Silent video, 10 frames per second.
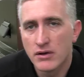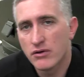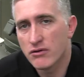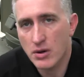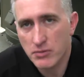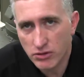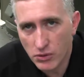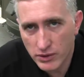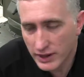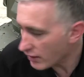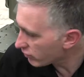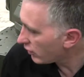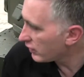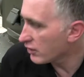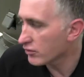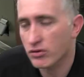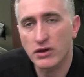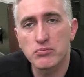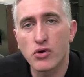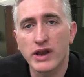Well, almost done with the outside here. We're just
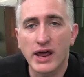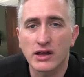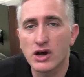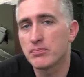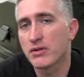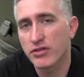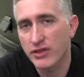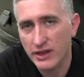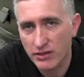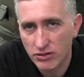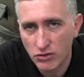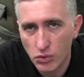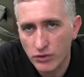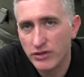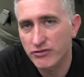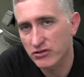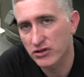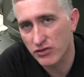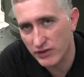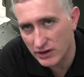going to point out a couple of things towards the front
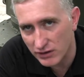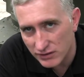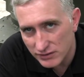of the vehicle.